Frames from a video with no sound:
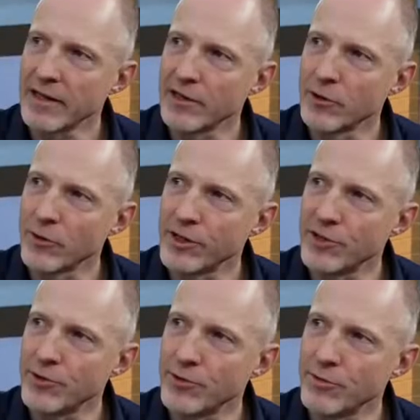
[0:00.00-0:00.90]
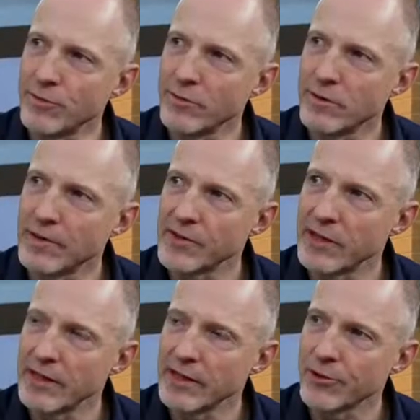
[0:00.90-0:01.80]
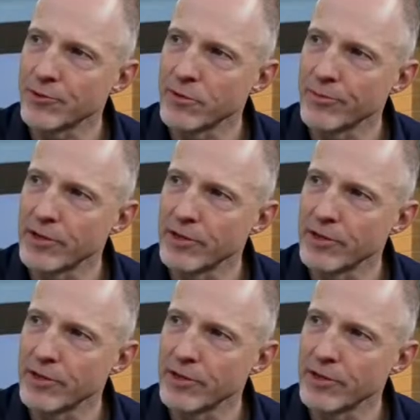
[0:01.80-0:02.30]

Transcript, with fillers: a Lorna Doone? Is that like a shortbread